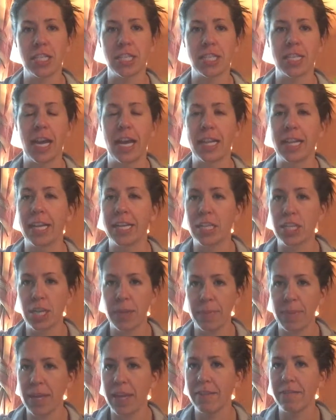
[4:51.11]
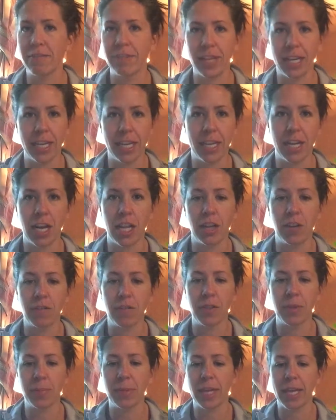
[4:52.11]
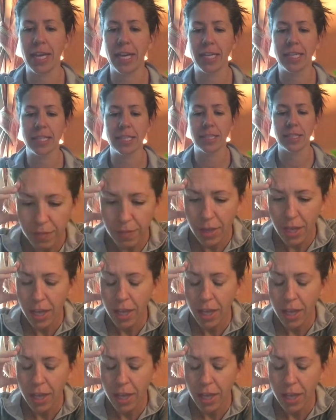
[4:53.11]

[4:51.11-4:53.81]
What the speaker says: it's not like chipping and flaking all over the place.